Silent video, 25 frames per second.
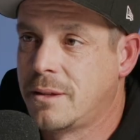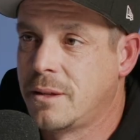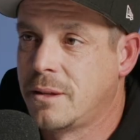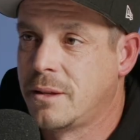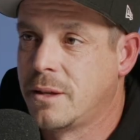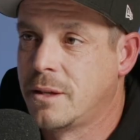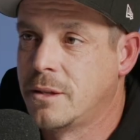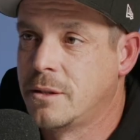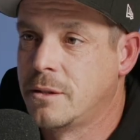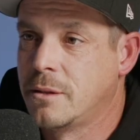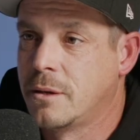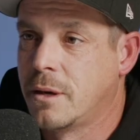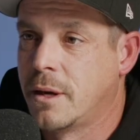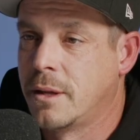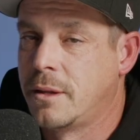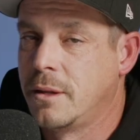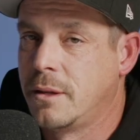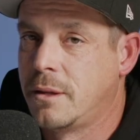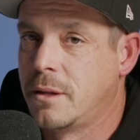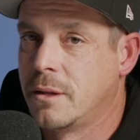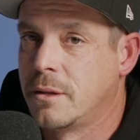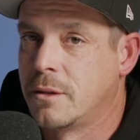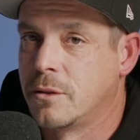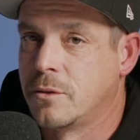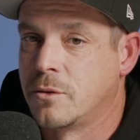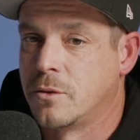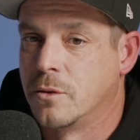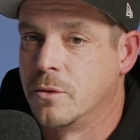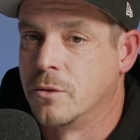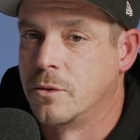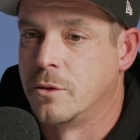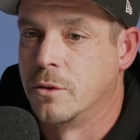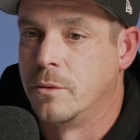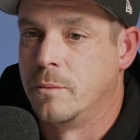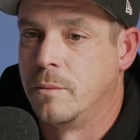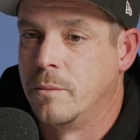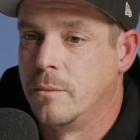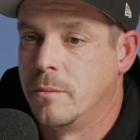that there's I think that there's
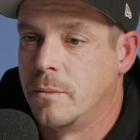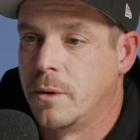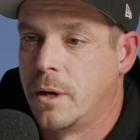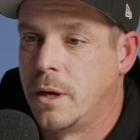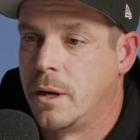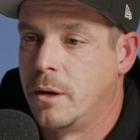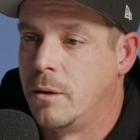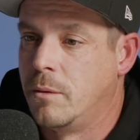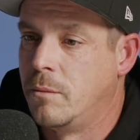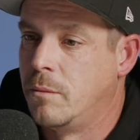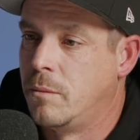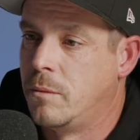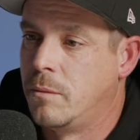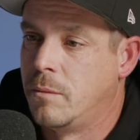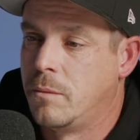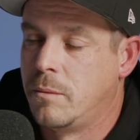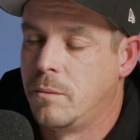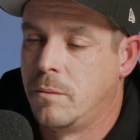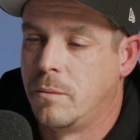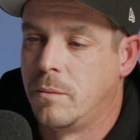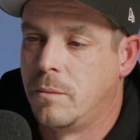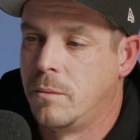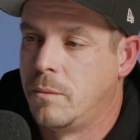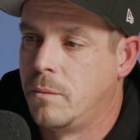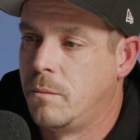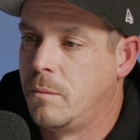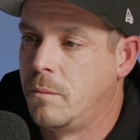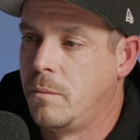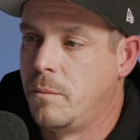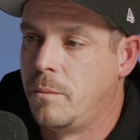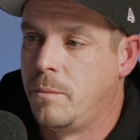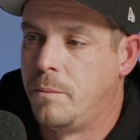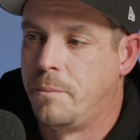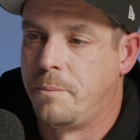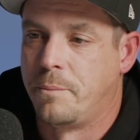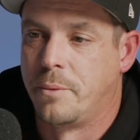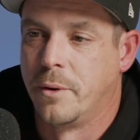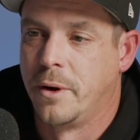also I know
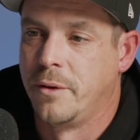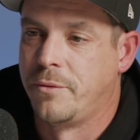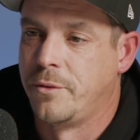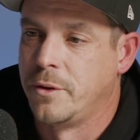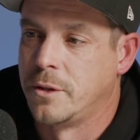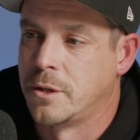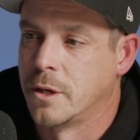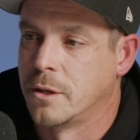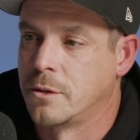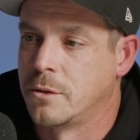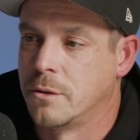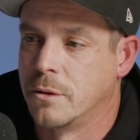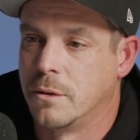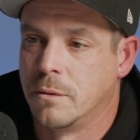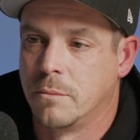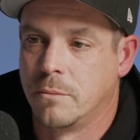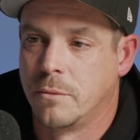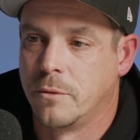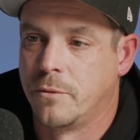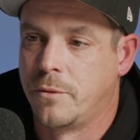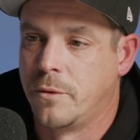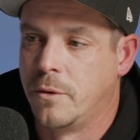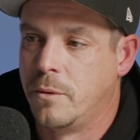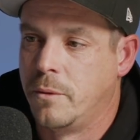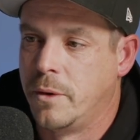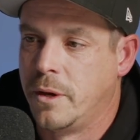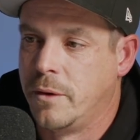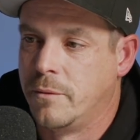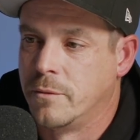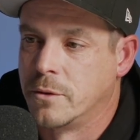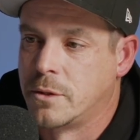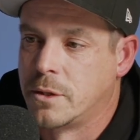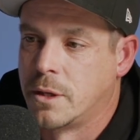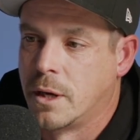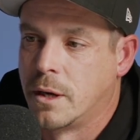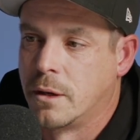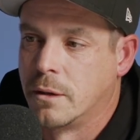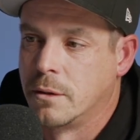briefly touched on it before we even
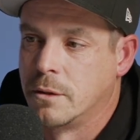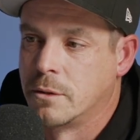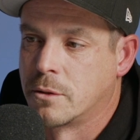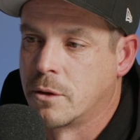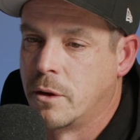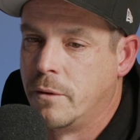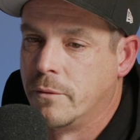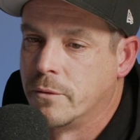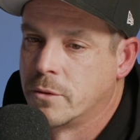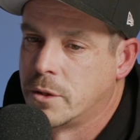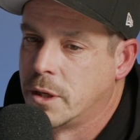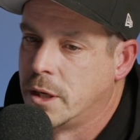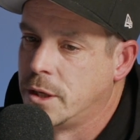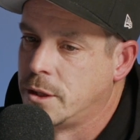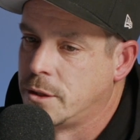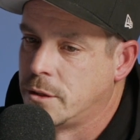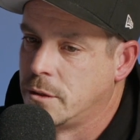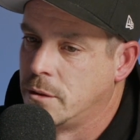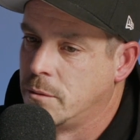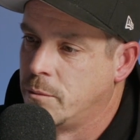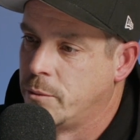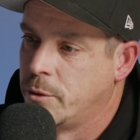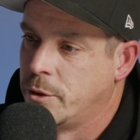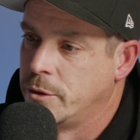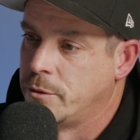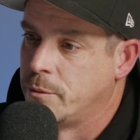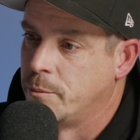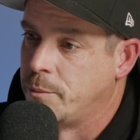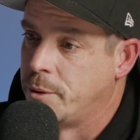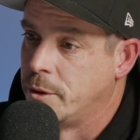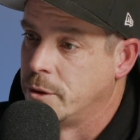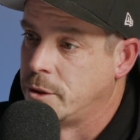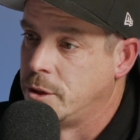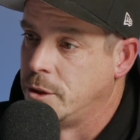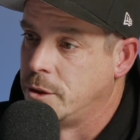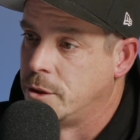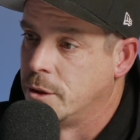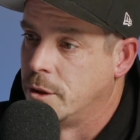started this conversation. The boys from
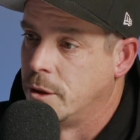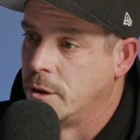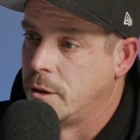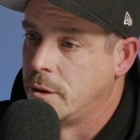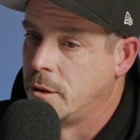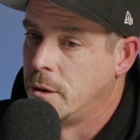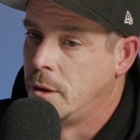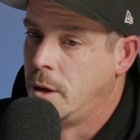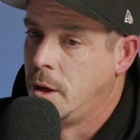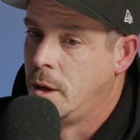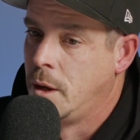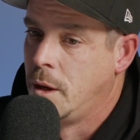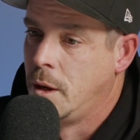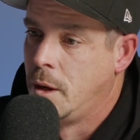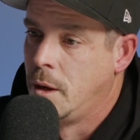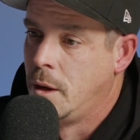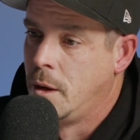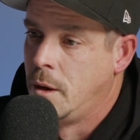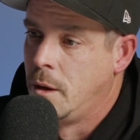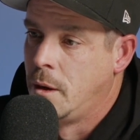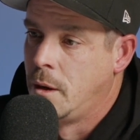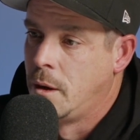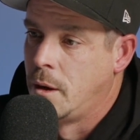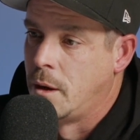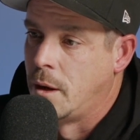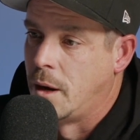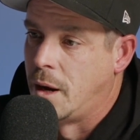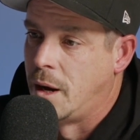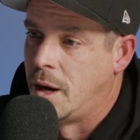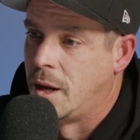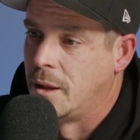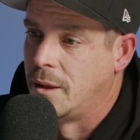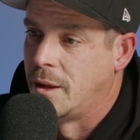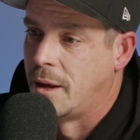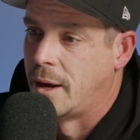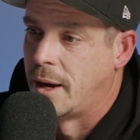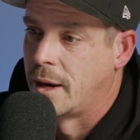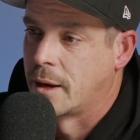Posse Shot mm -hmm.
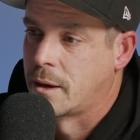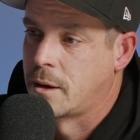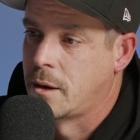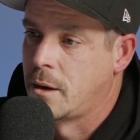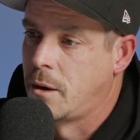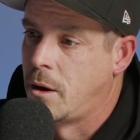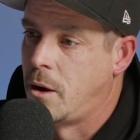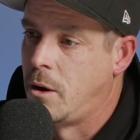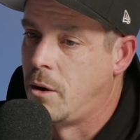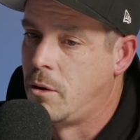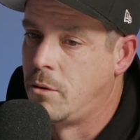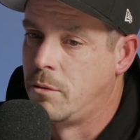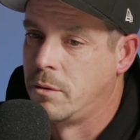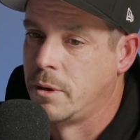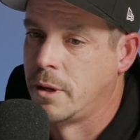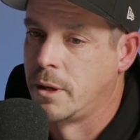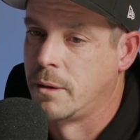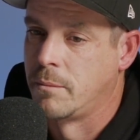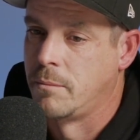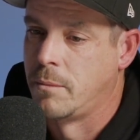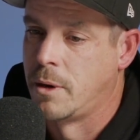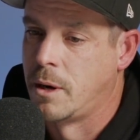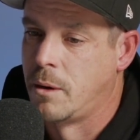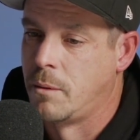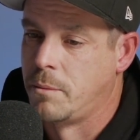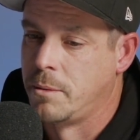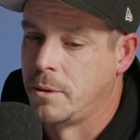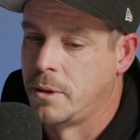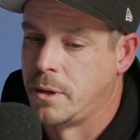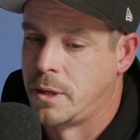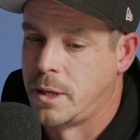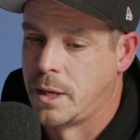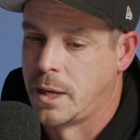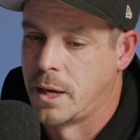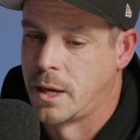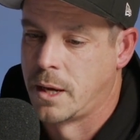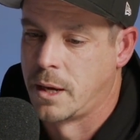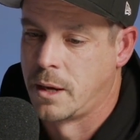are like holding Melbourne
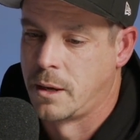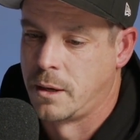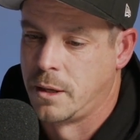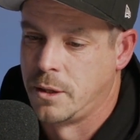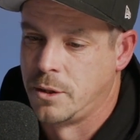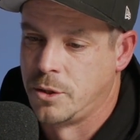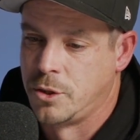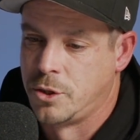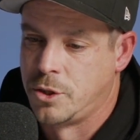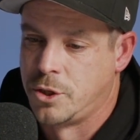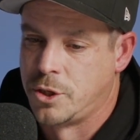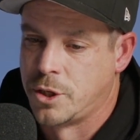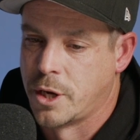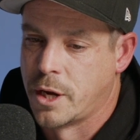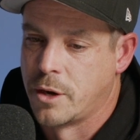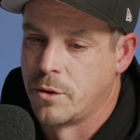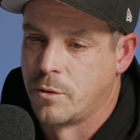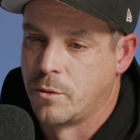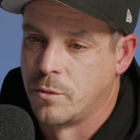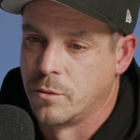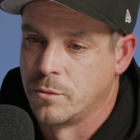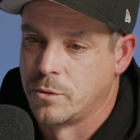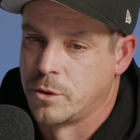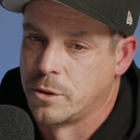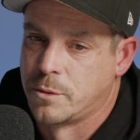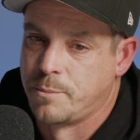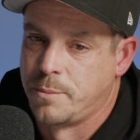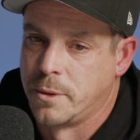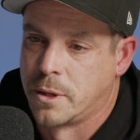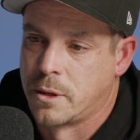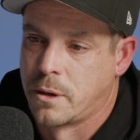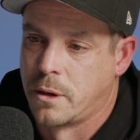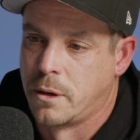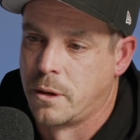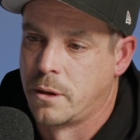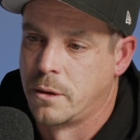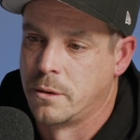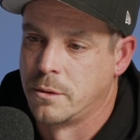down in general, just
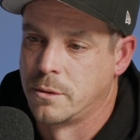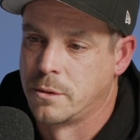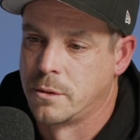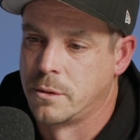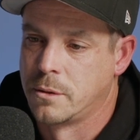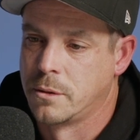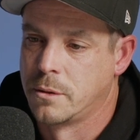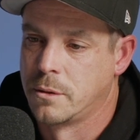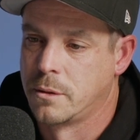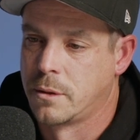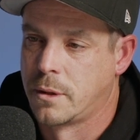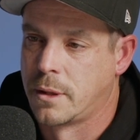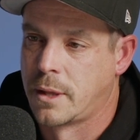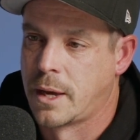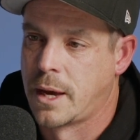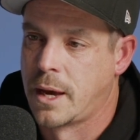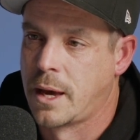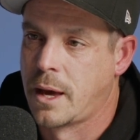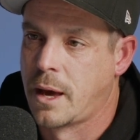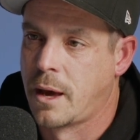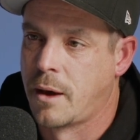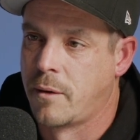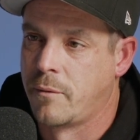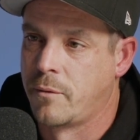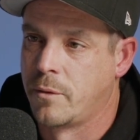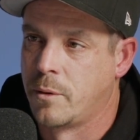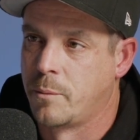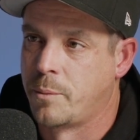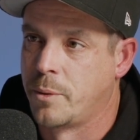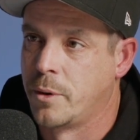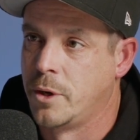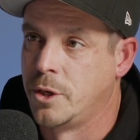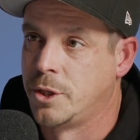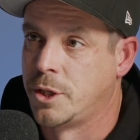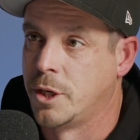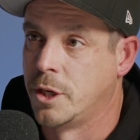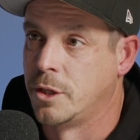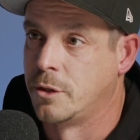because they have an
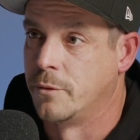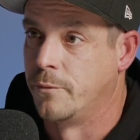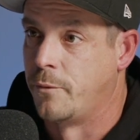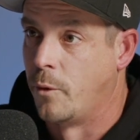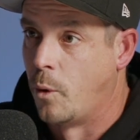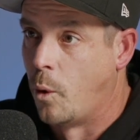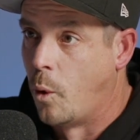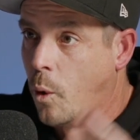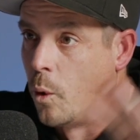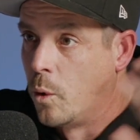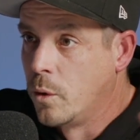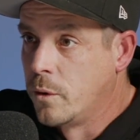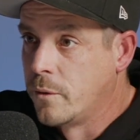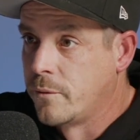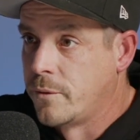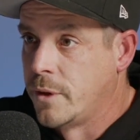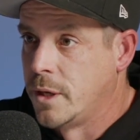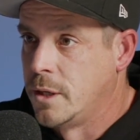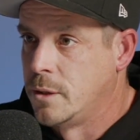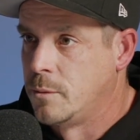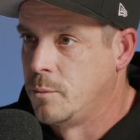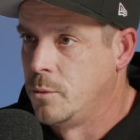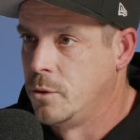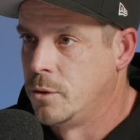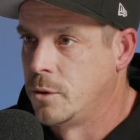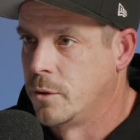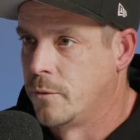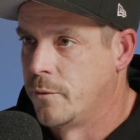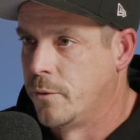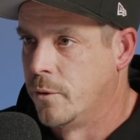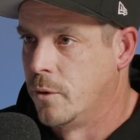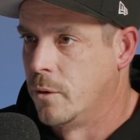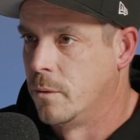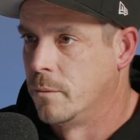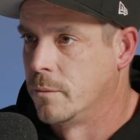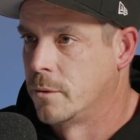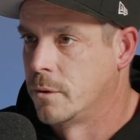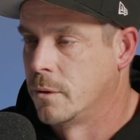appreciation for all of these music
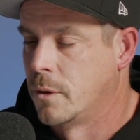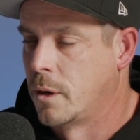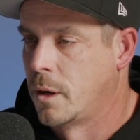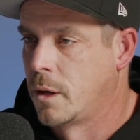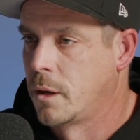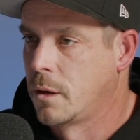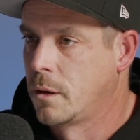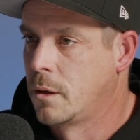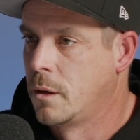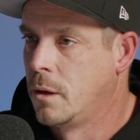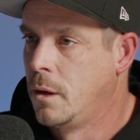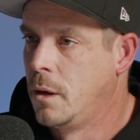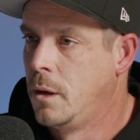forms, right? Yep.